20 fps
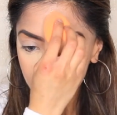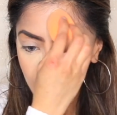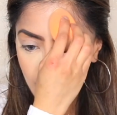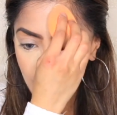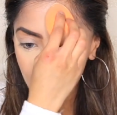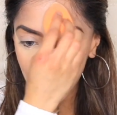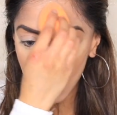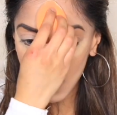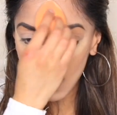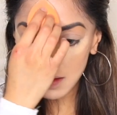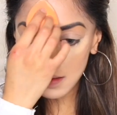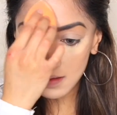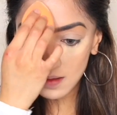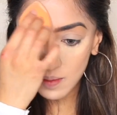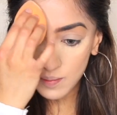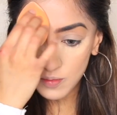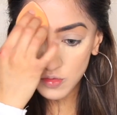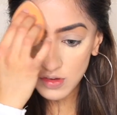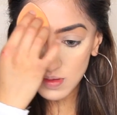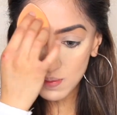and
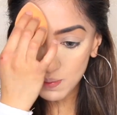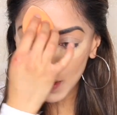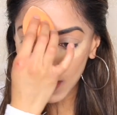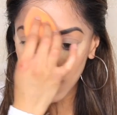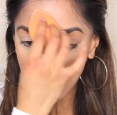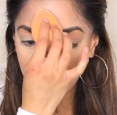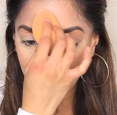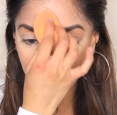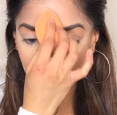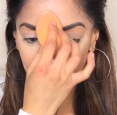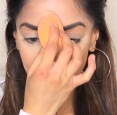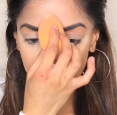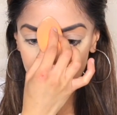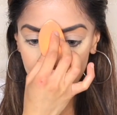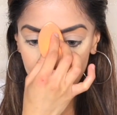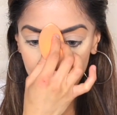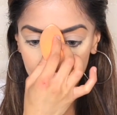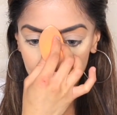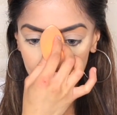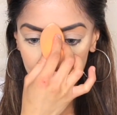just blend it
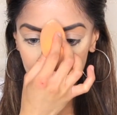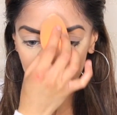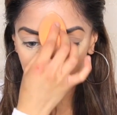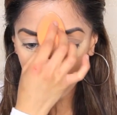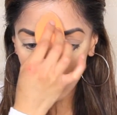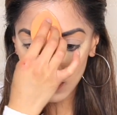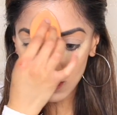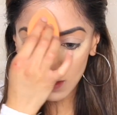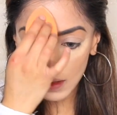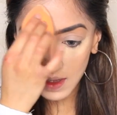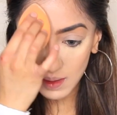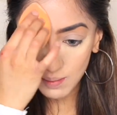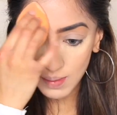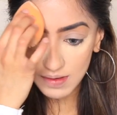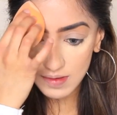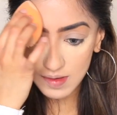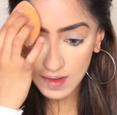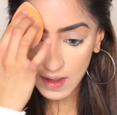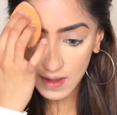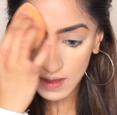into like my
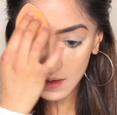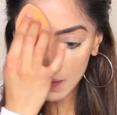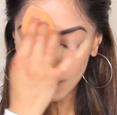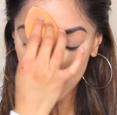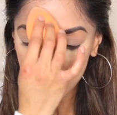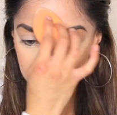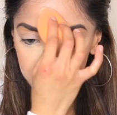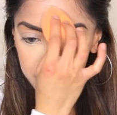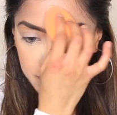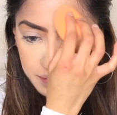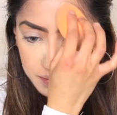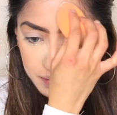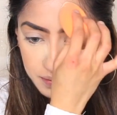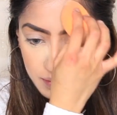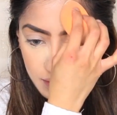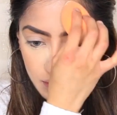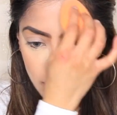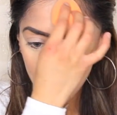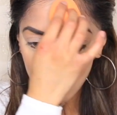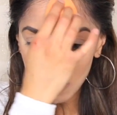skin.
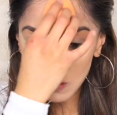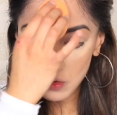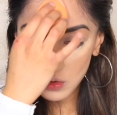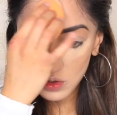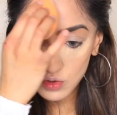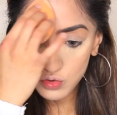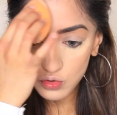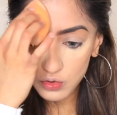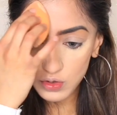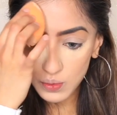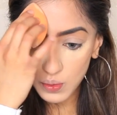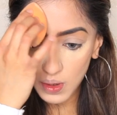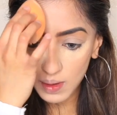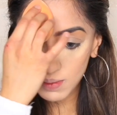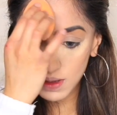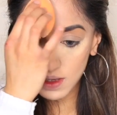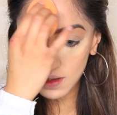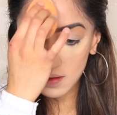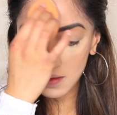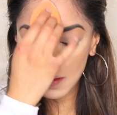So I'll show you what I
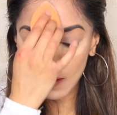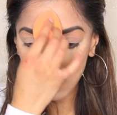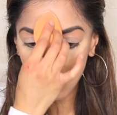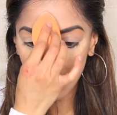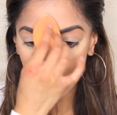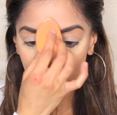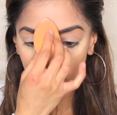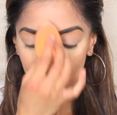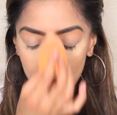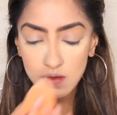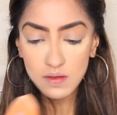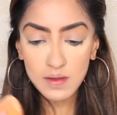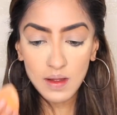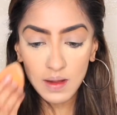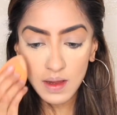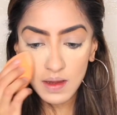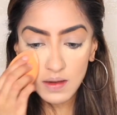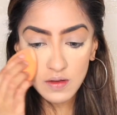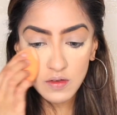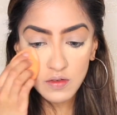mean. So I
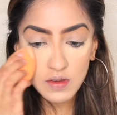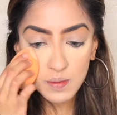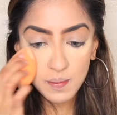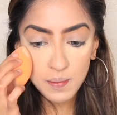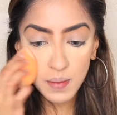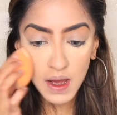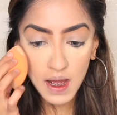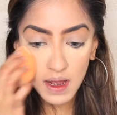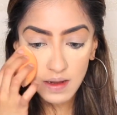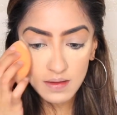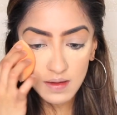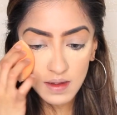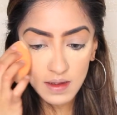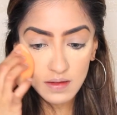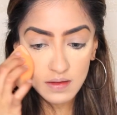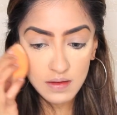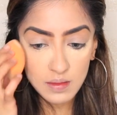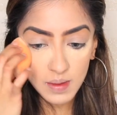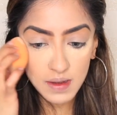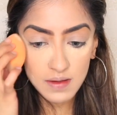like to just pat it
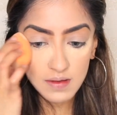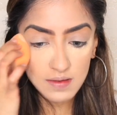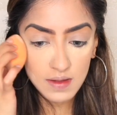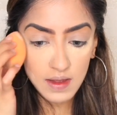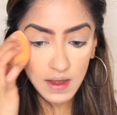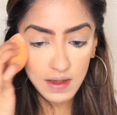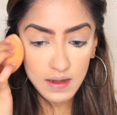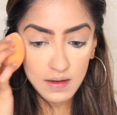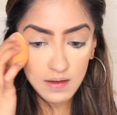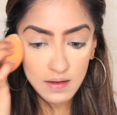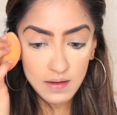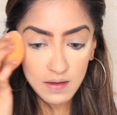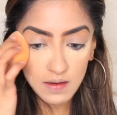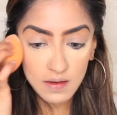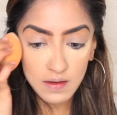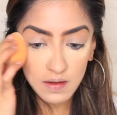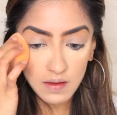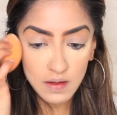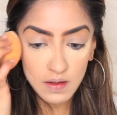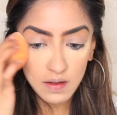into my skin
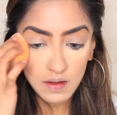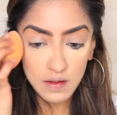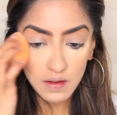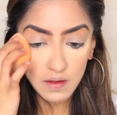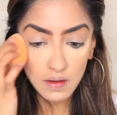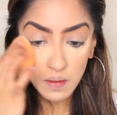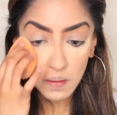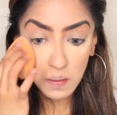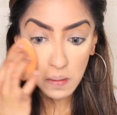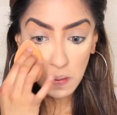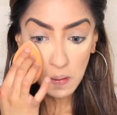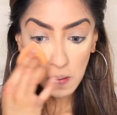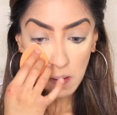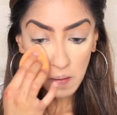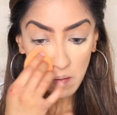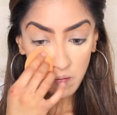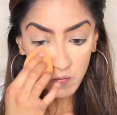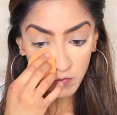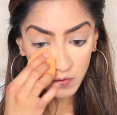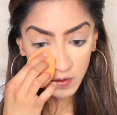
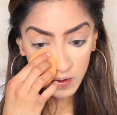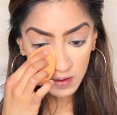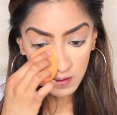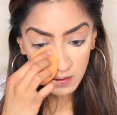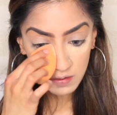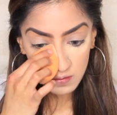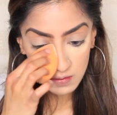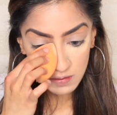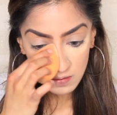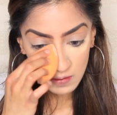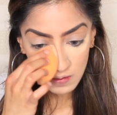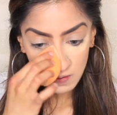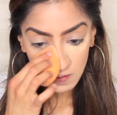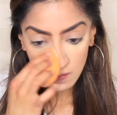first.